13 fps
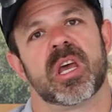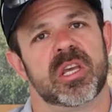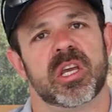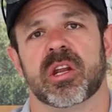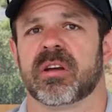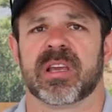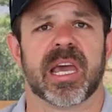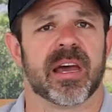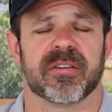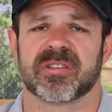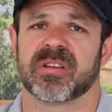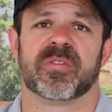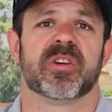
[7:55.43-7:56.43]

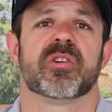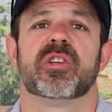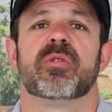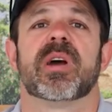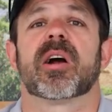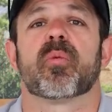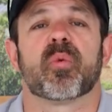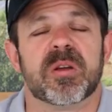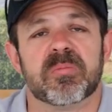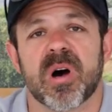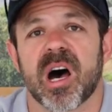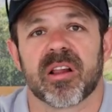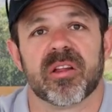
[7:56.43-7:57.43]
Yes, if you're doing a
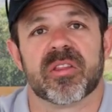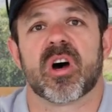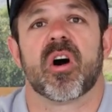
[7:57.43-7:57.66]
remodel in the